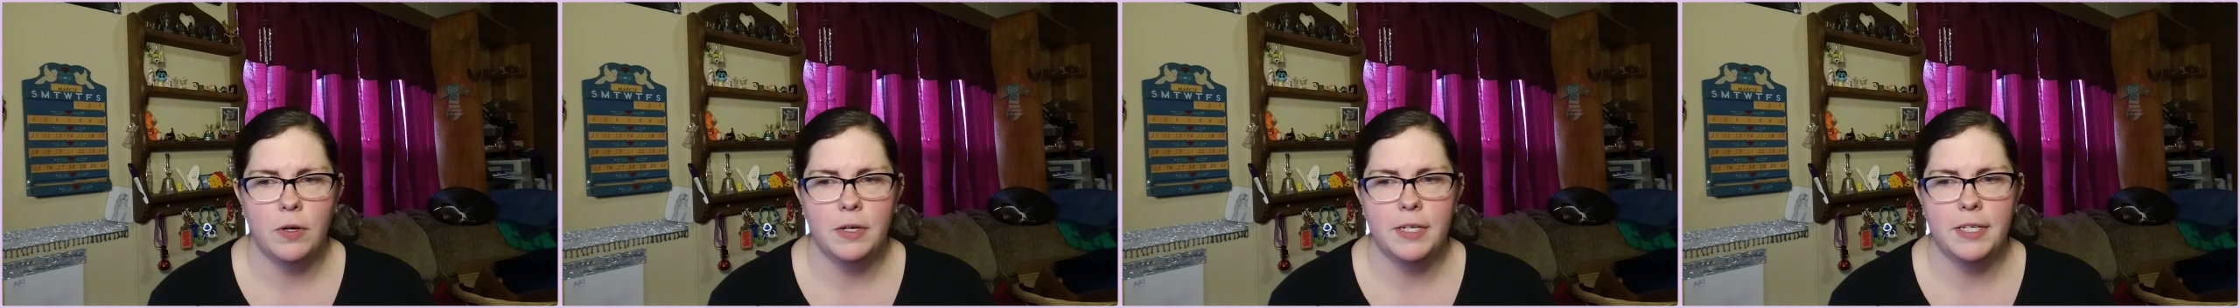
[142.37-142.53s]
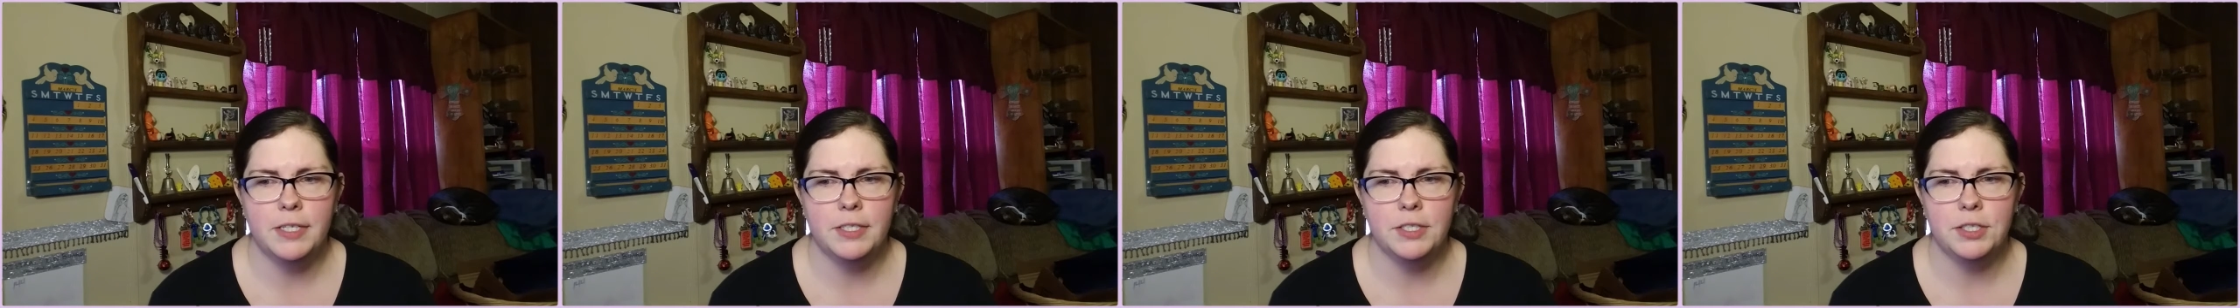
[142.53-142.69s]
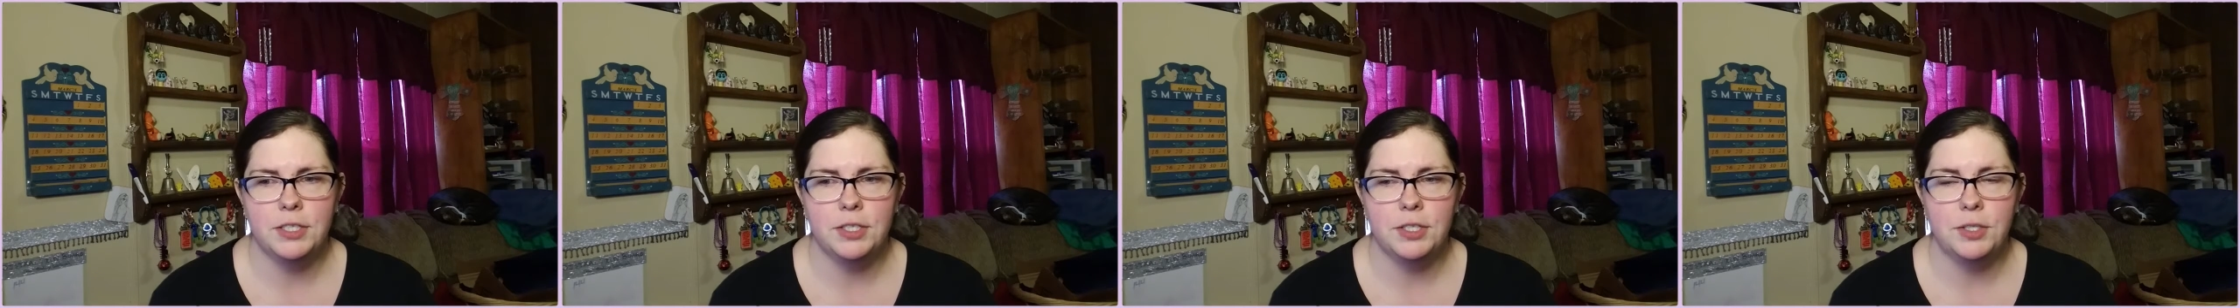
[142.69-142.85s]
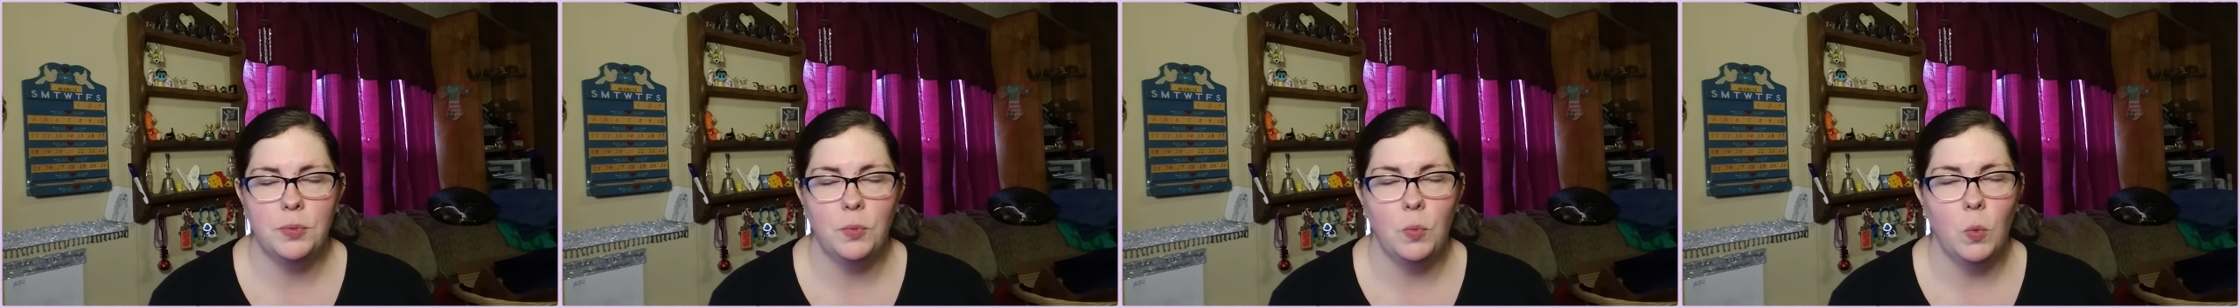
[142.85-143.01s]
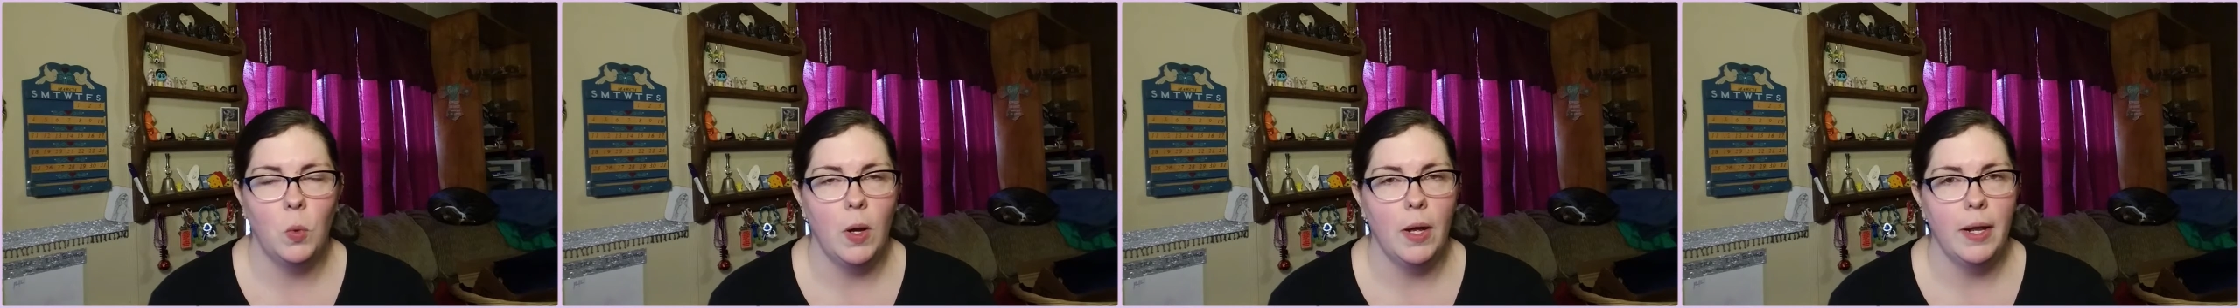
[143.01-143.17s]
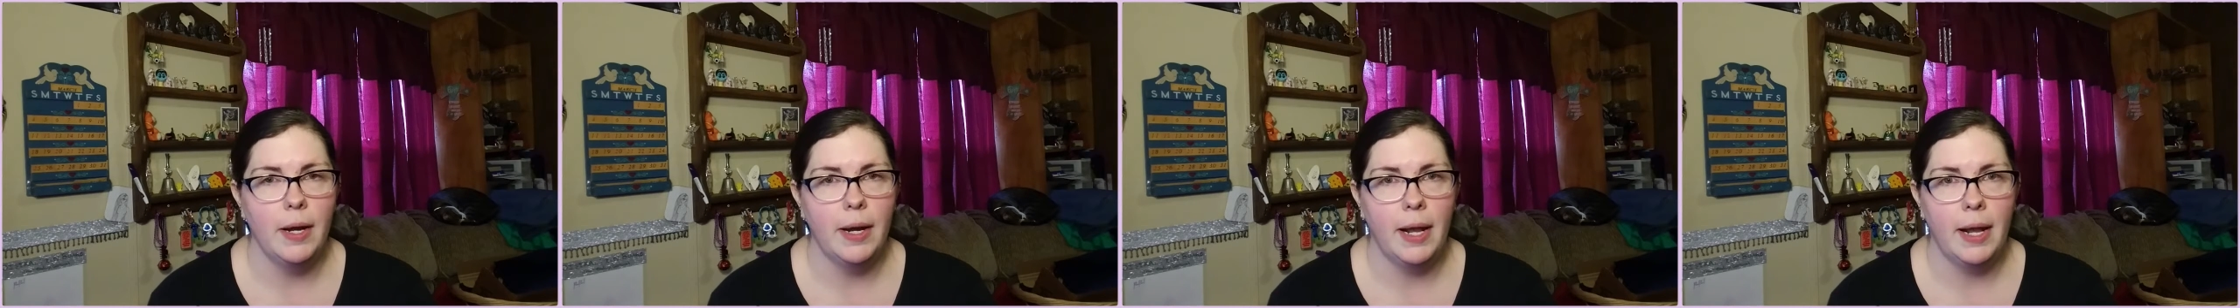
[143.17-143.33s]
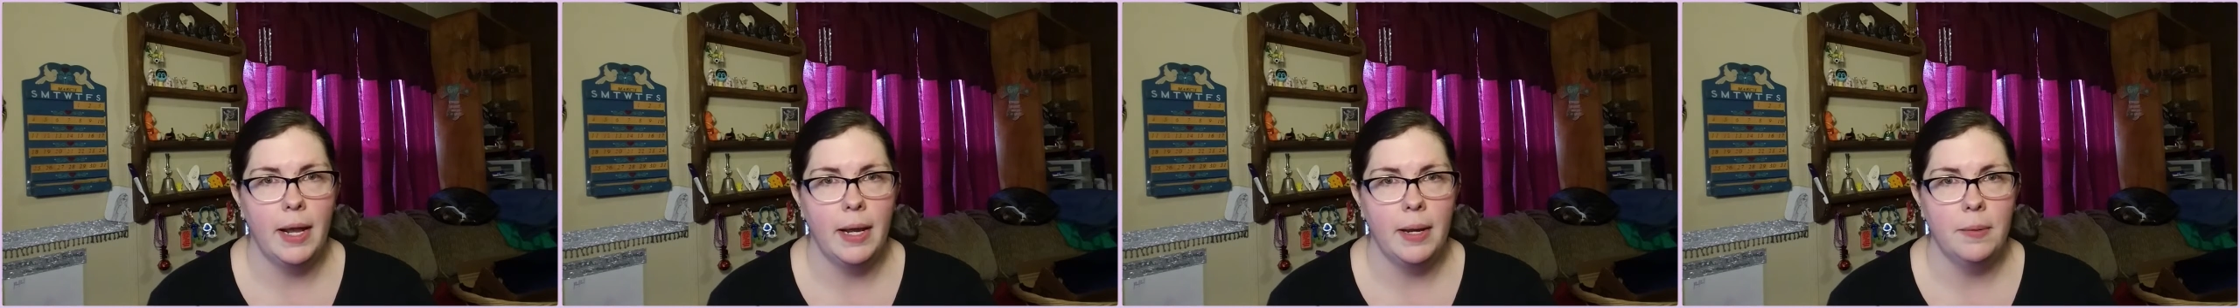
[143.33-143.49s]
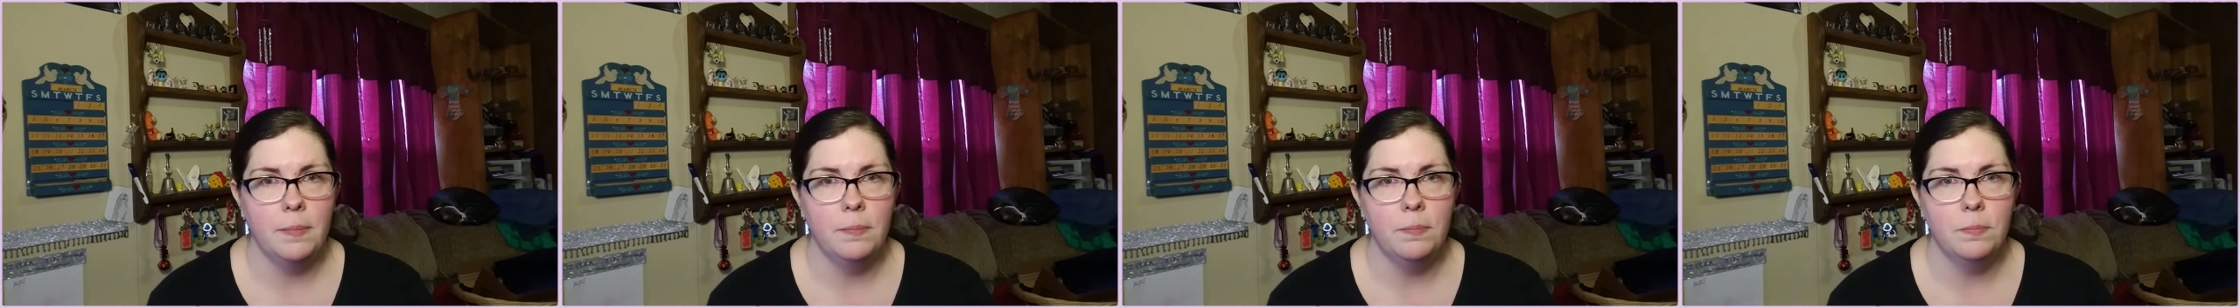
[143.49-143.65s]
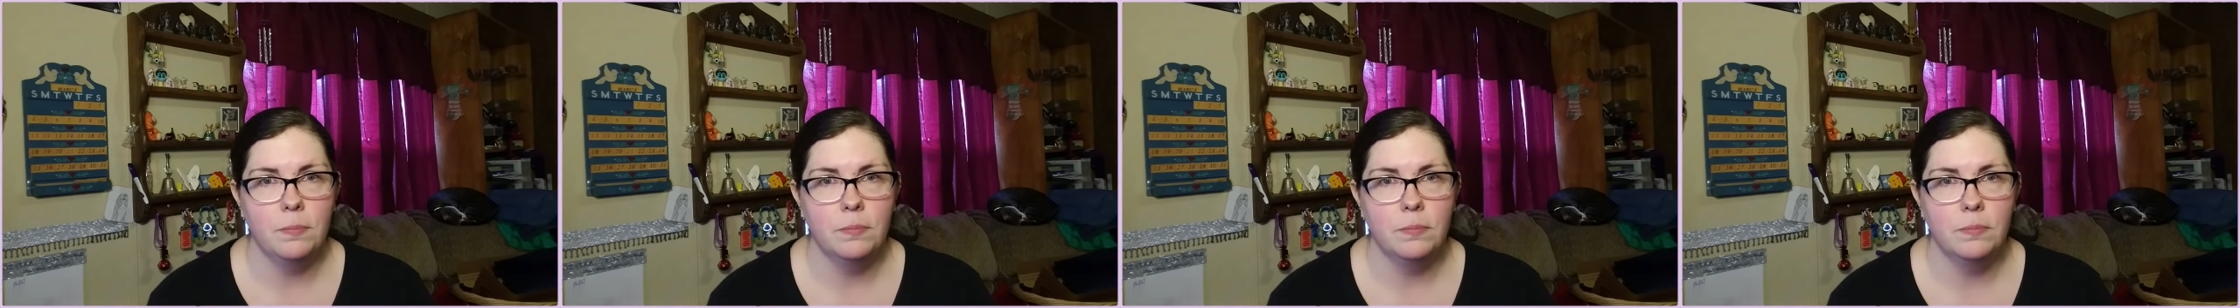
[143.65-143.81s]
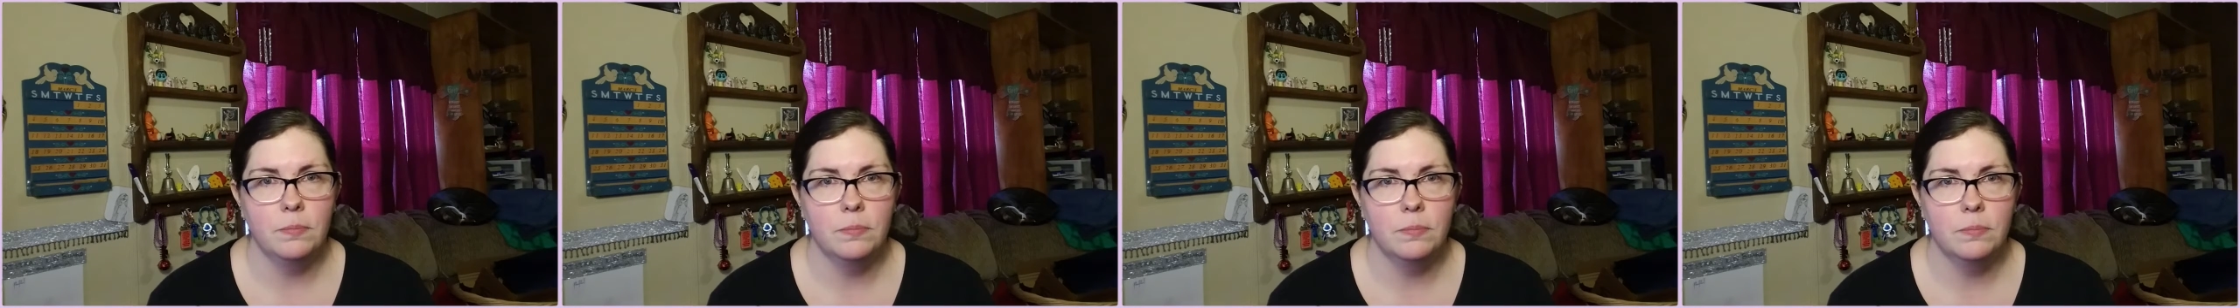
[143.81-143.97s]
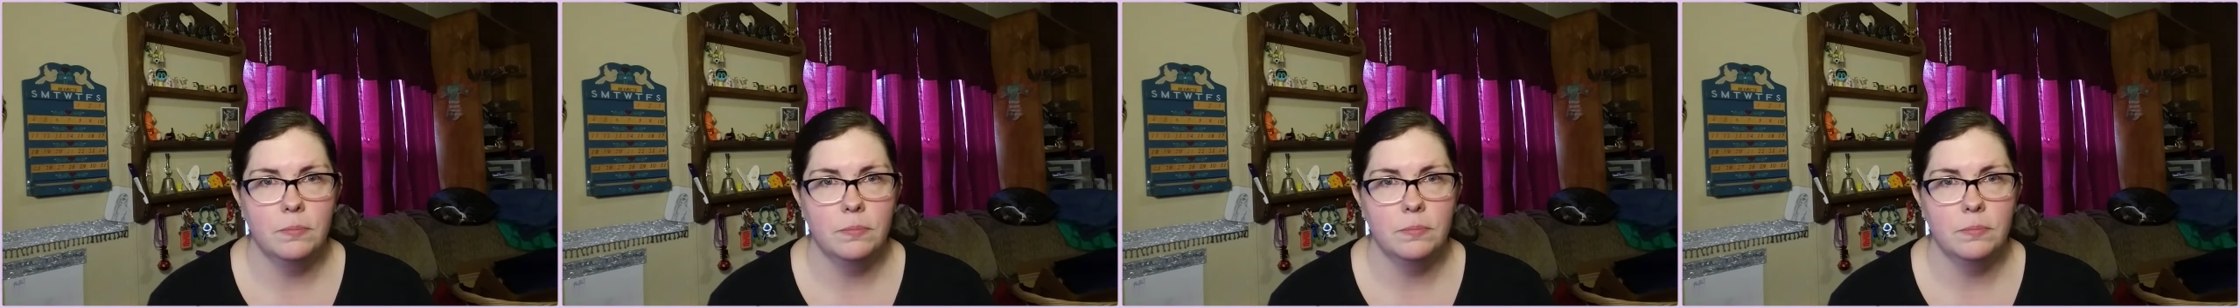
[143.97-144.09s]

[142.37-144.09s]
attention to what I'm